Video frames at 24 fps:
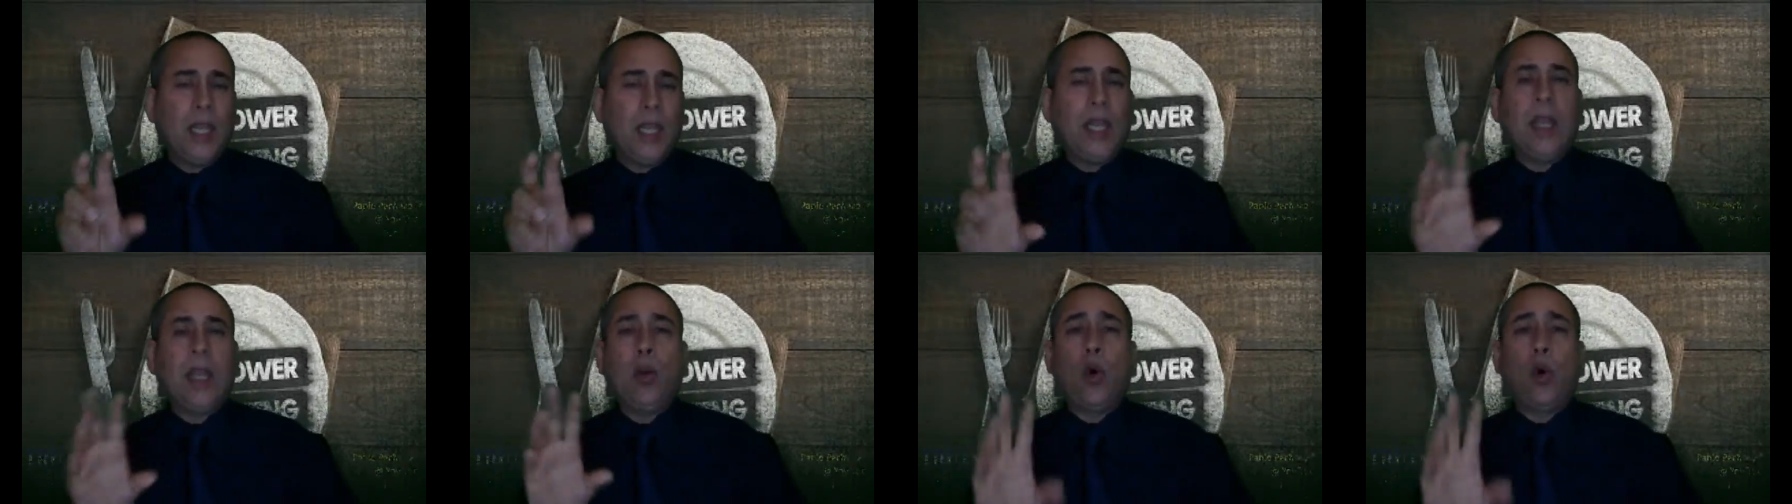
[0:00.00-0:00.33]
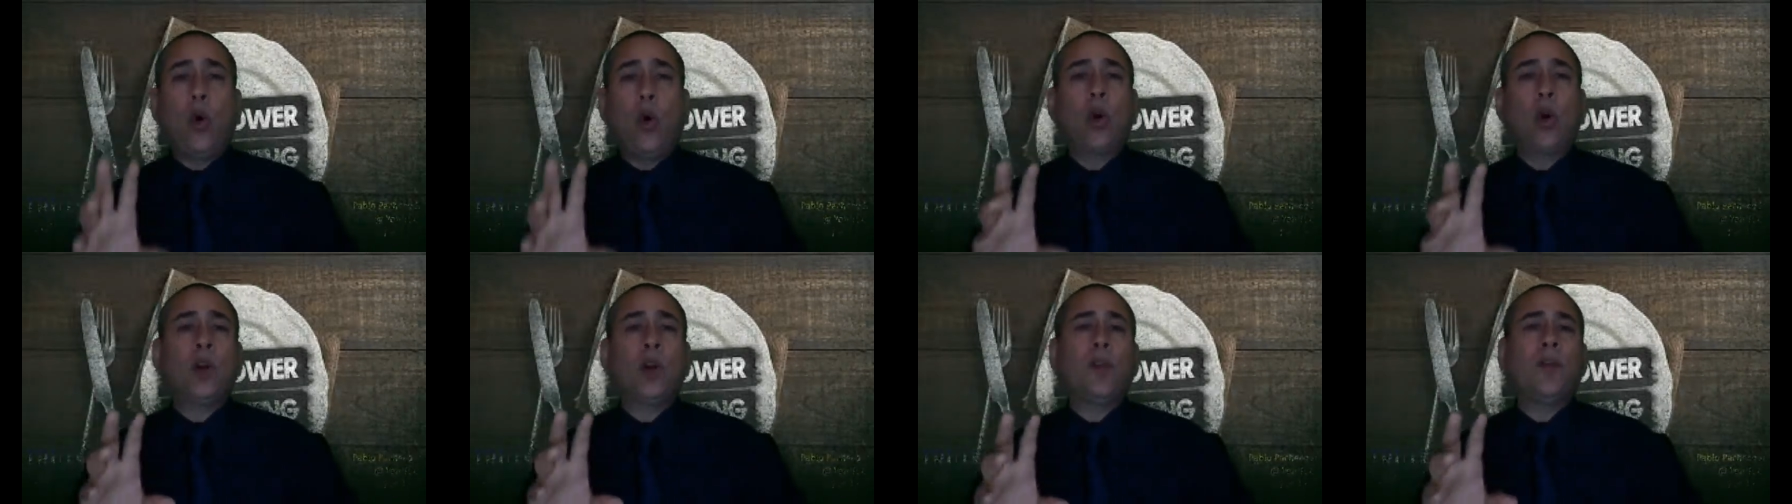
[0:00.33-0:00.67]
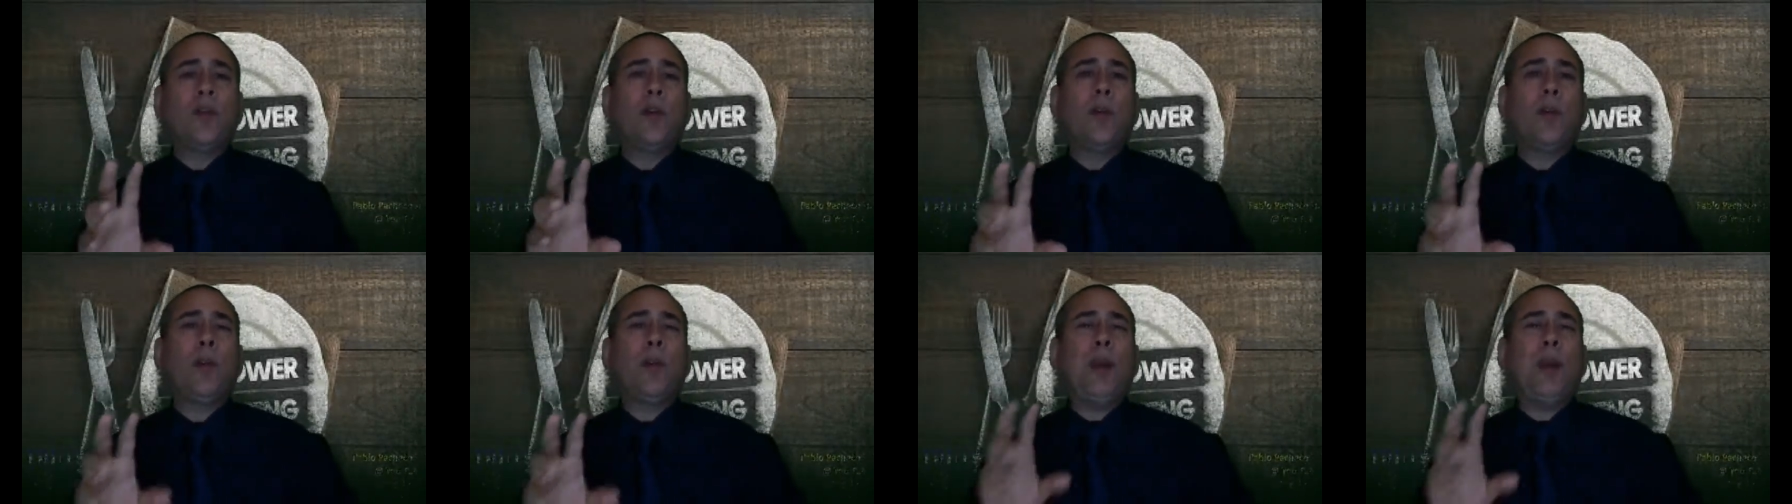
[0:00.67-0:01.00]
in order
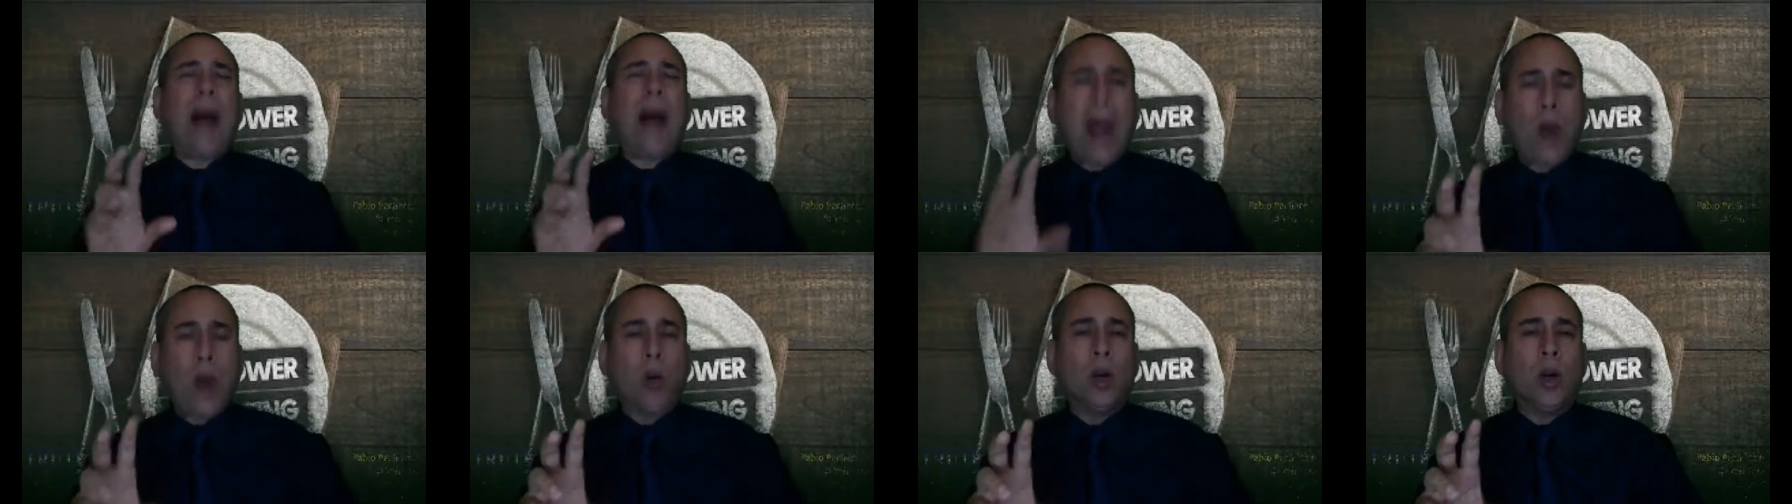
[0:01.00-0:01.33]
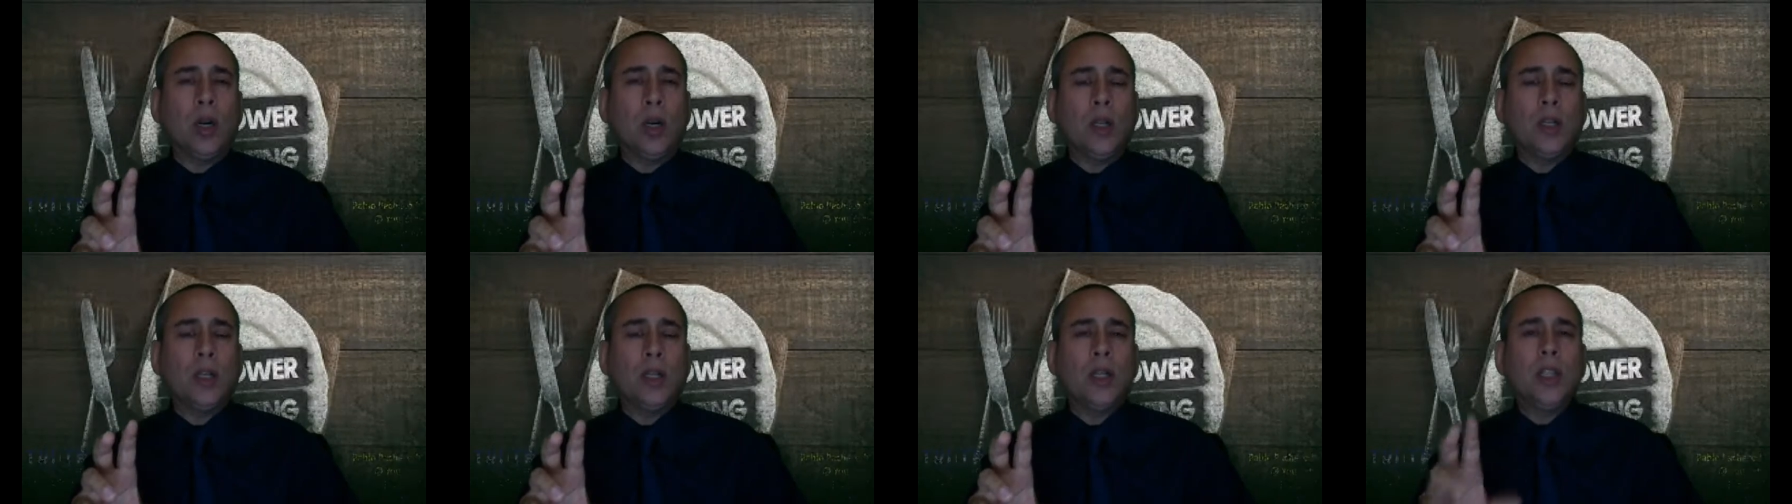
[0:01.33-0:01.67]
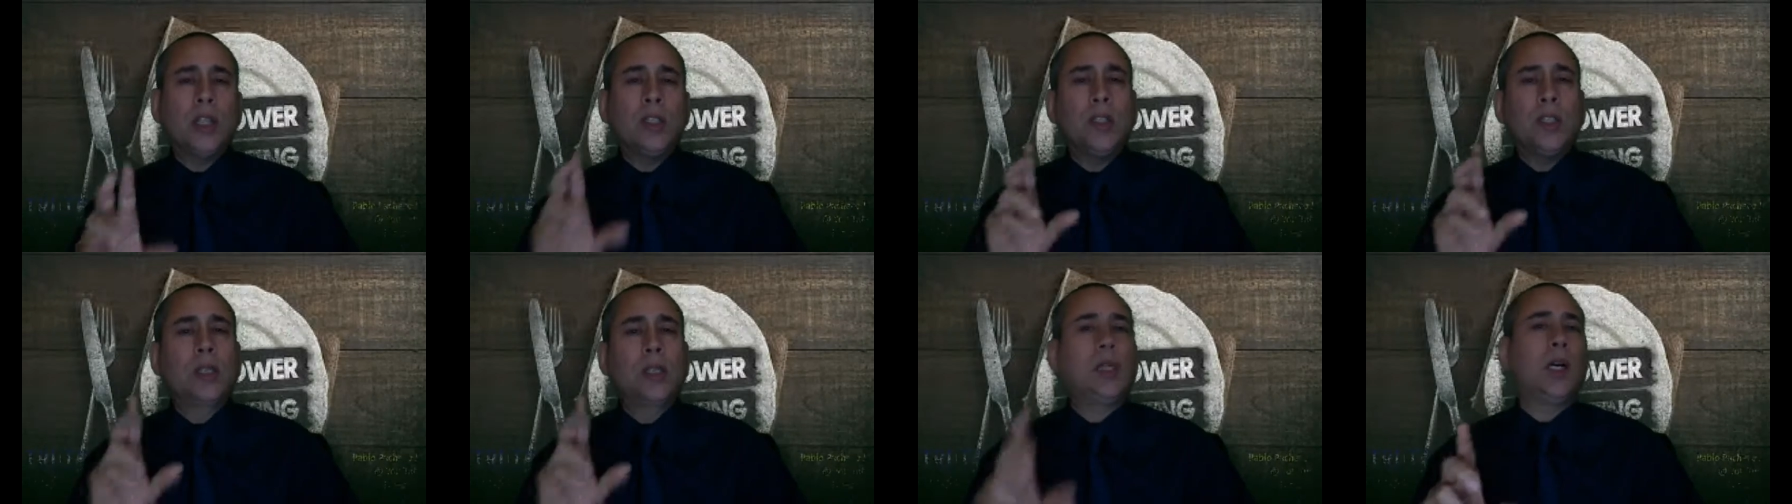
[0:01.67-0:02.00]
for power
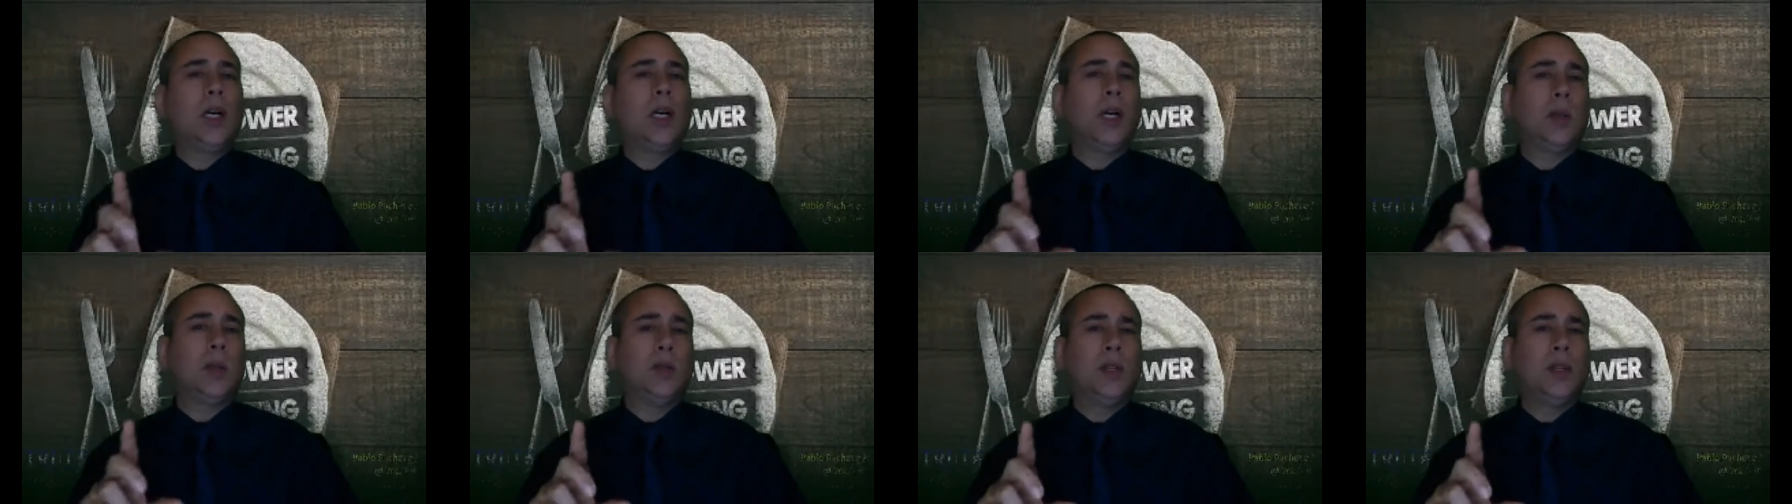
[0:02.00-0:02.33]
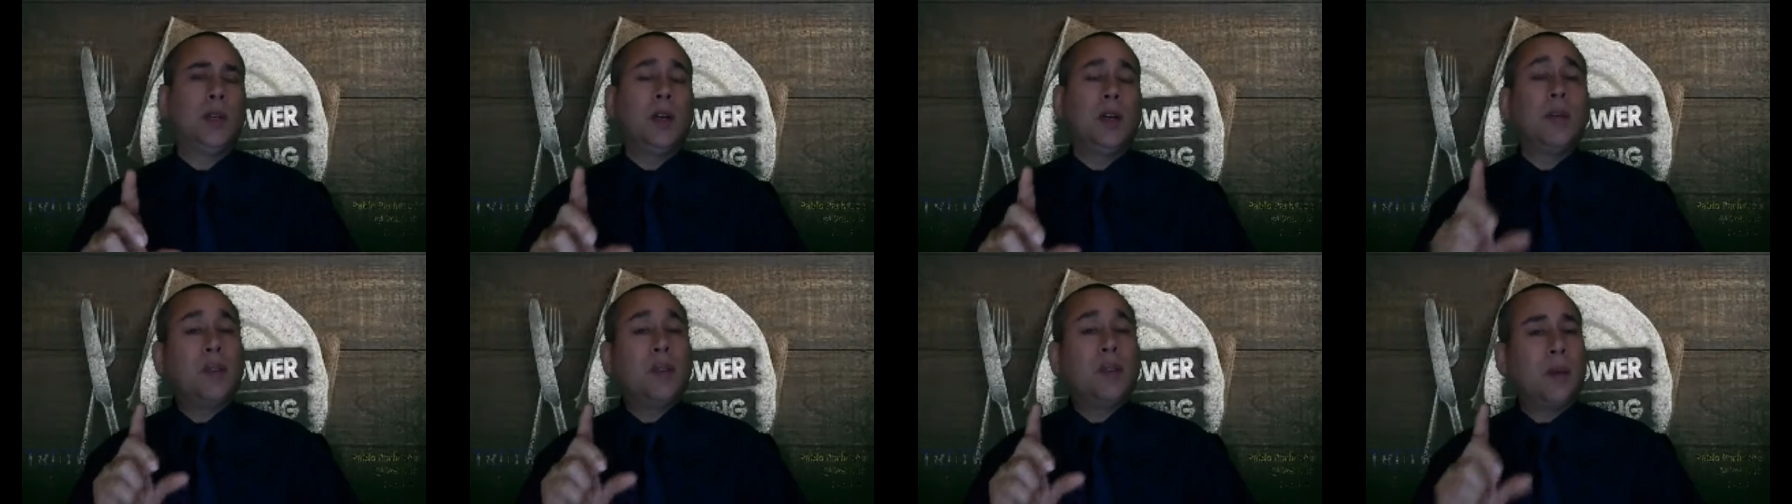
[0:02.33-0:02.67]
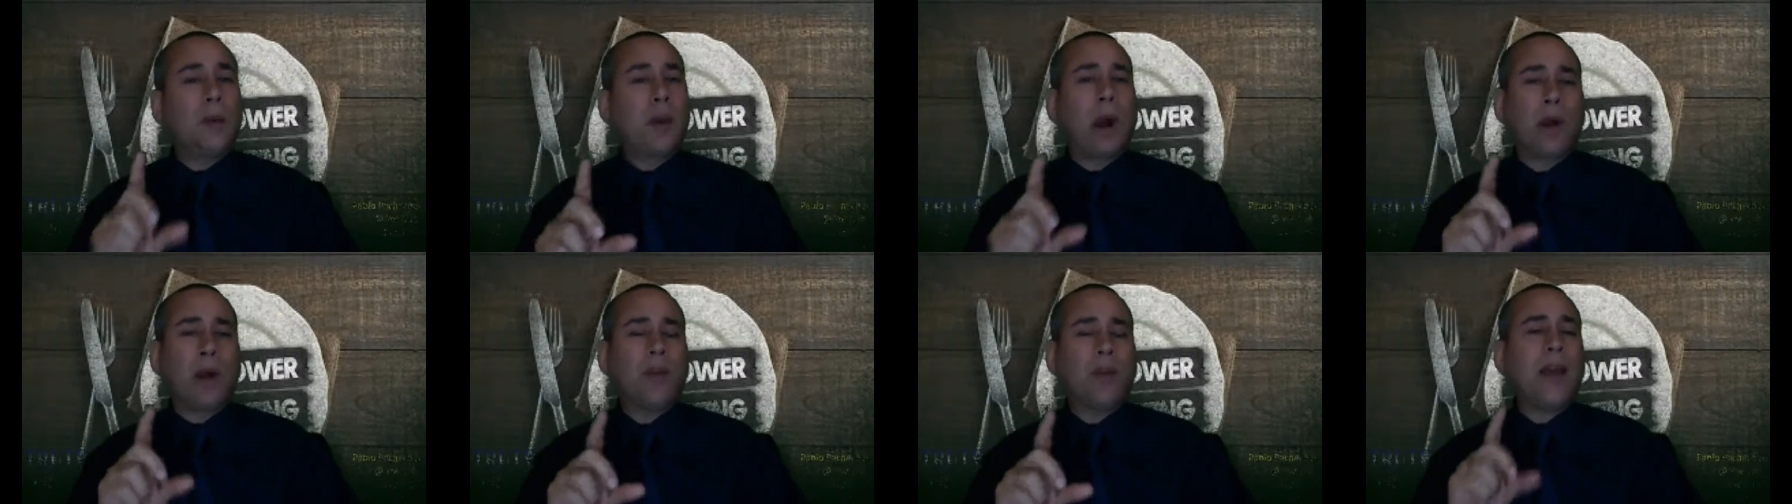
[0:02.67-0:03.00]
to come from
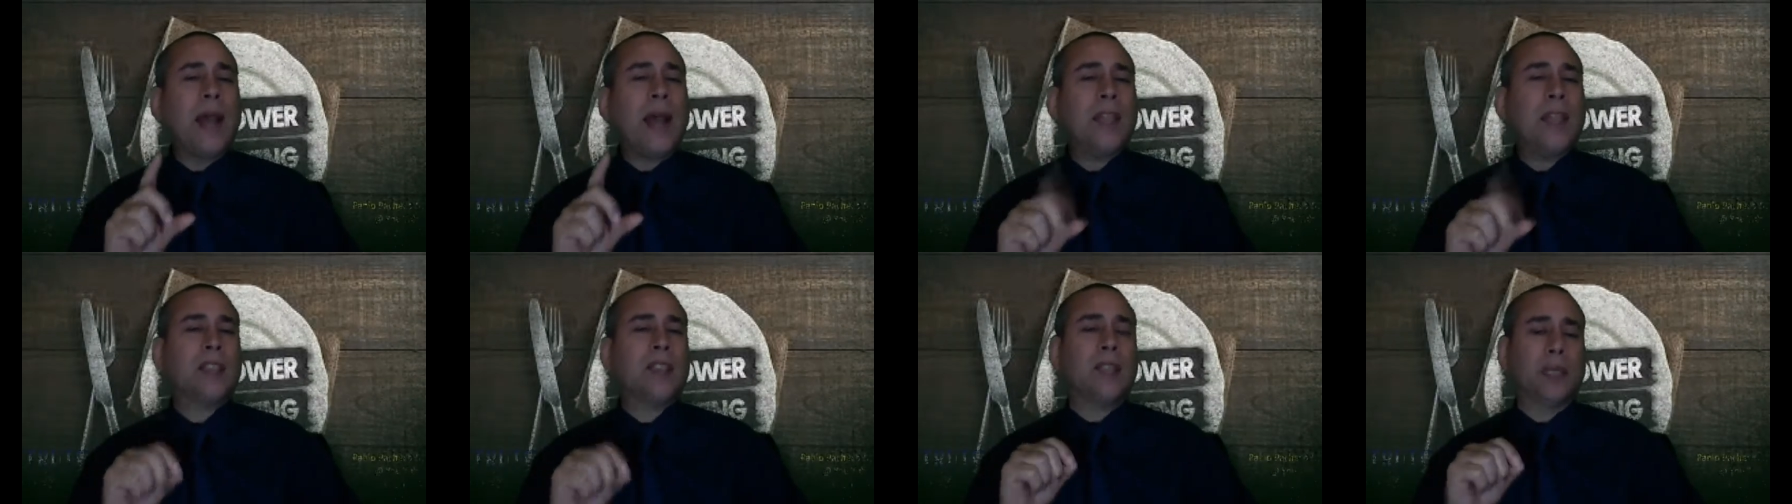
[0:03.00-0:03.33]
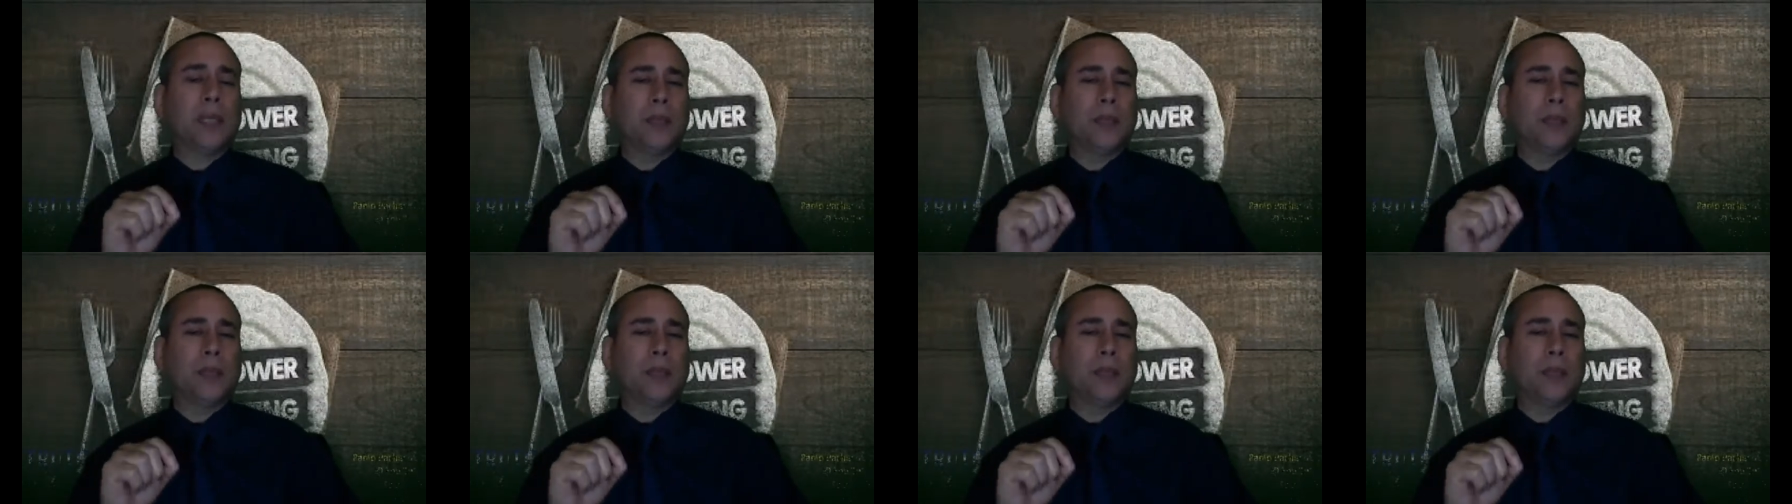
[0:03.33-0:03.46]
our fasting.